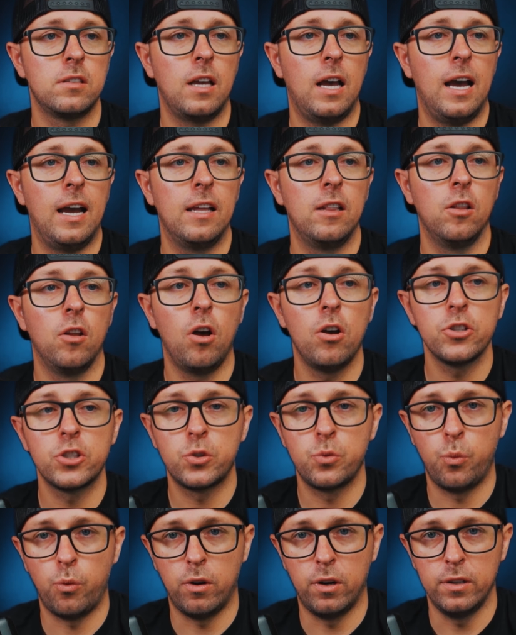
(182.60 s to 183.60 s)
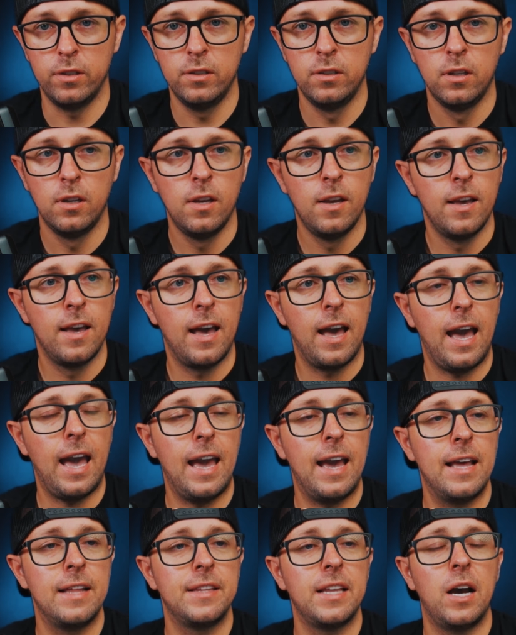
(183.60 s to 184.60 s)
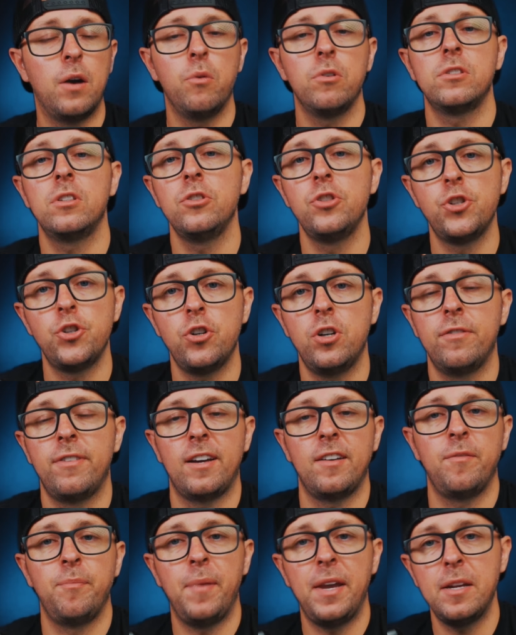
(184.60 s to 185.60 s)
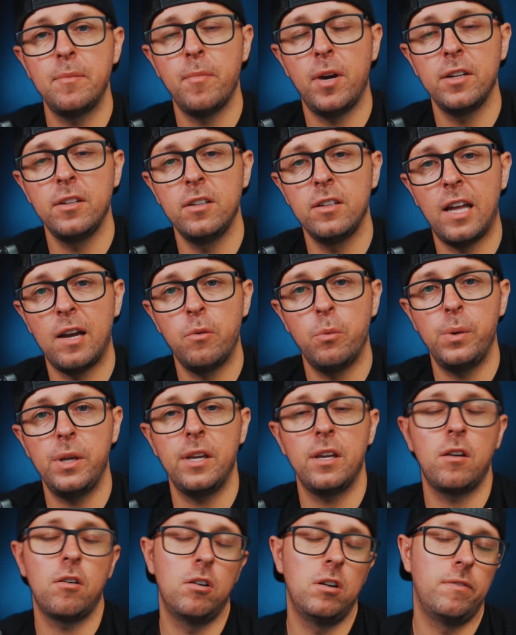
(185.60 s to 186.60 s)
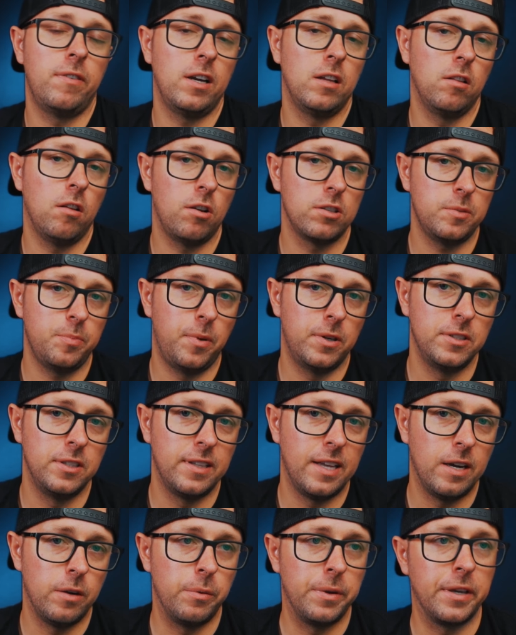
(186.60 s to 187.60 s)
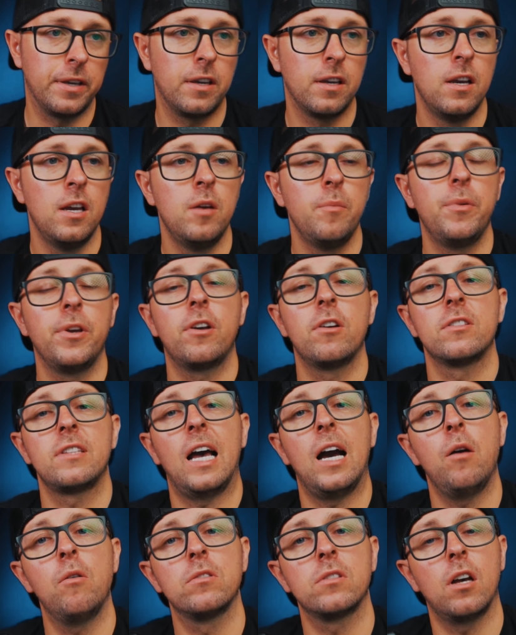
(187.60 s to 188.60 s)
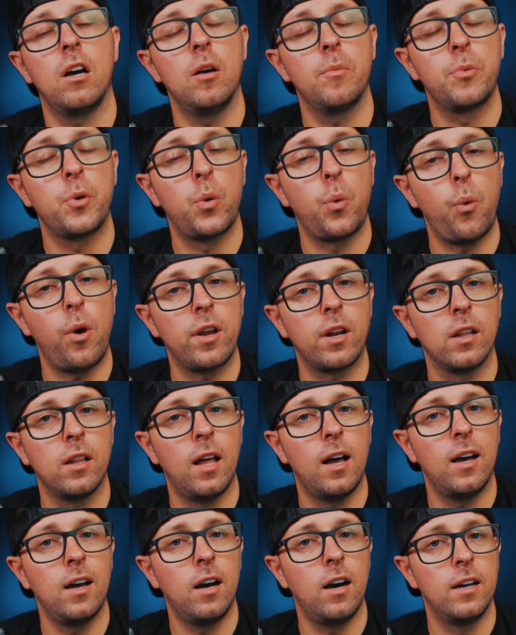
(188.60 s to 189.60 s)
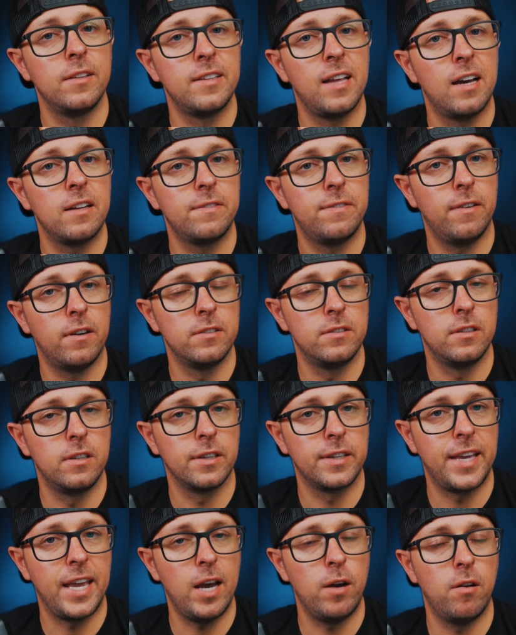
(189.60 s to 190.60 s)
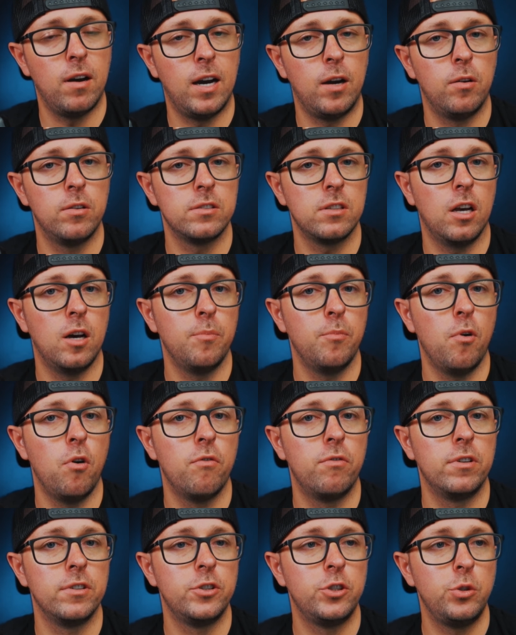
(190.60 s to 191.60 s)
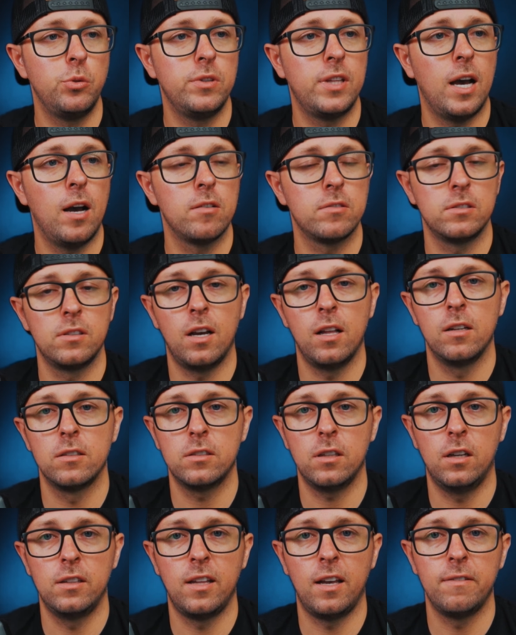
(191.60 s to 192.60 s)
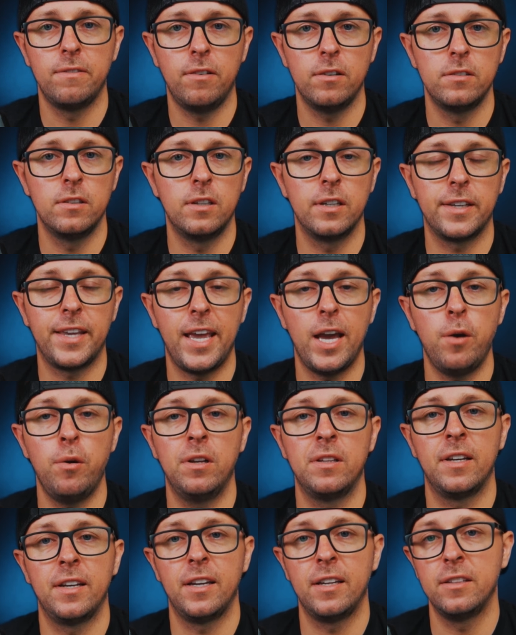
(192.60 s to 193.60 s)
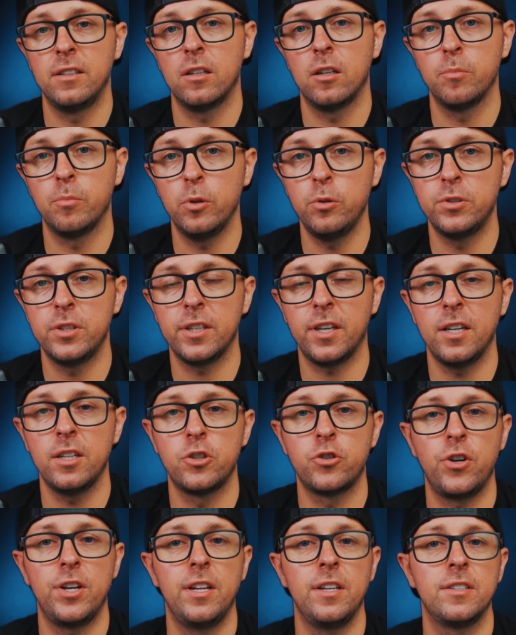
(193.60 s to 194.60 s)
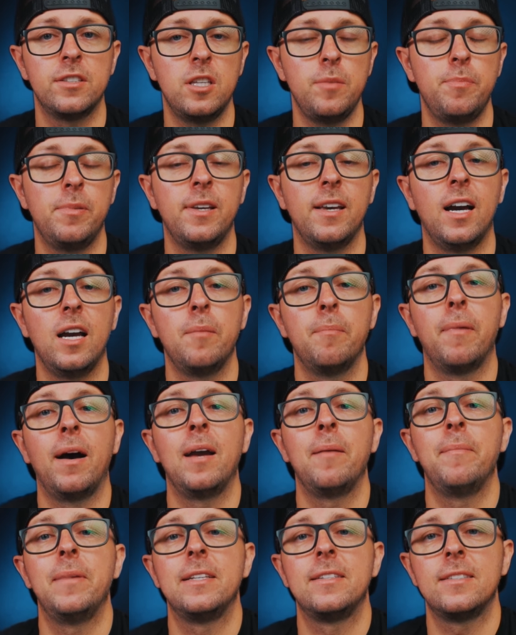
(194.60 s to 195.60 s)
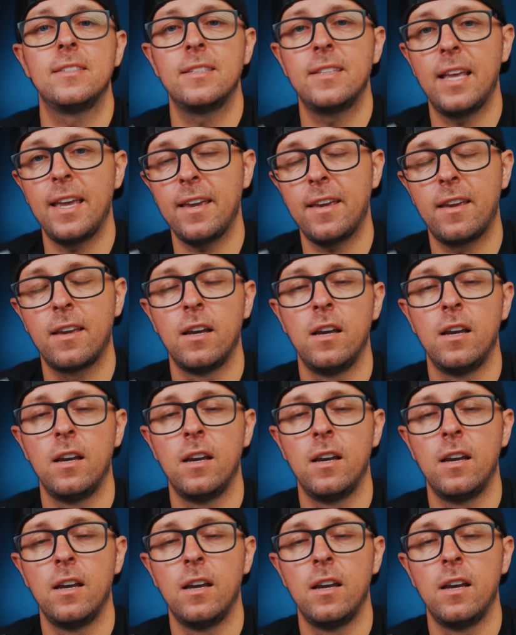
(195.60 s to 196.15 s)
I lost one, and I wasn't sure if I made money that week or if I lost money that week because I was up quite a lot on that funded account. I was up over $2,000 on that funded account, and I ended up losing it trading CPI by mistake,